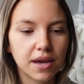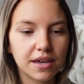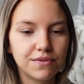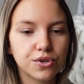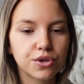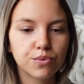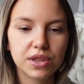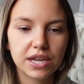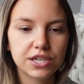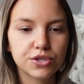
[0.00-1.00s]
If you could
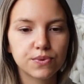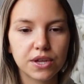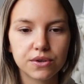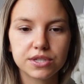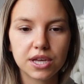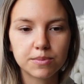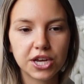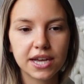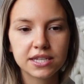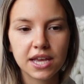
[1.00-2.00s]
relate it to another
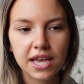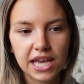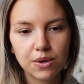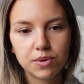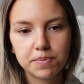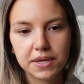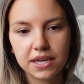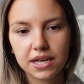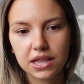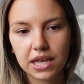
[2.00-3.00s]
subject, it would
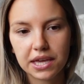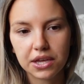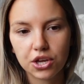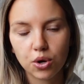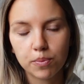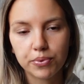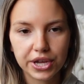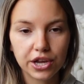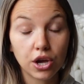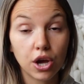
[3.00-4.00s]
be like, you know,
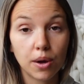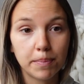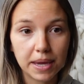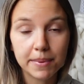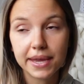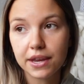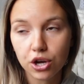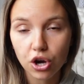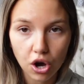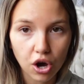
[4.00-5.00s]
bringing a baby in a
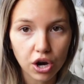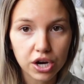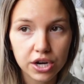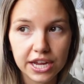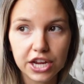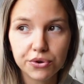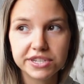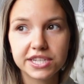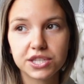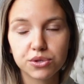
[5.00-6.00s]
car
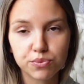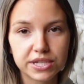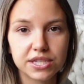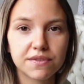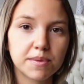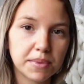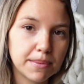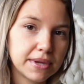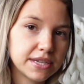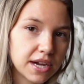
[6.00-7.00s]
increases the risk of the
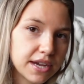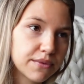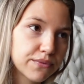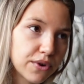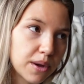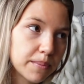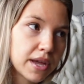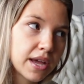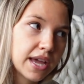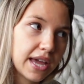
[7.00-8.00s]
baby dying from
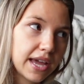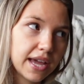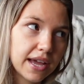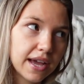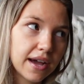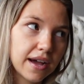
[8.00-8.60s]
a